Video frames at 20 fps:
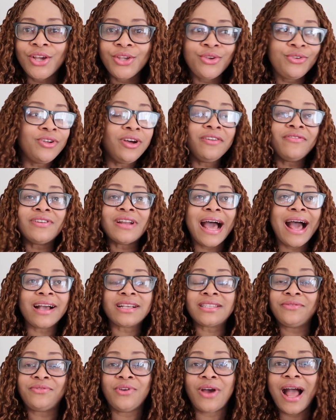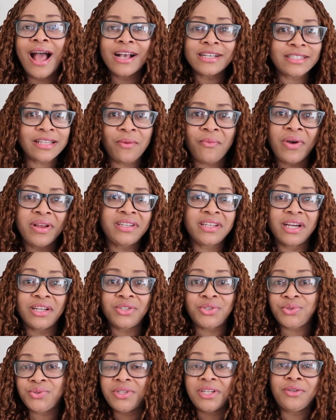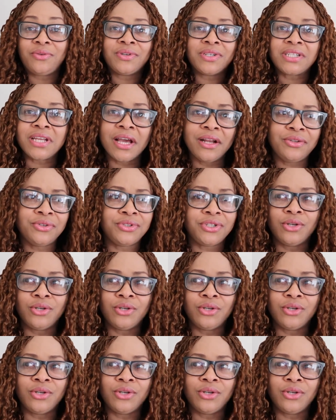You don't even ask. If you ask them when they are due, they don't tell you.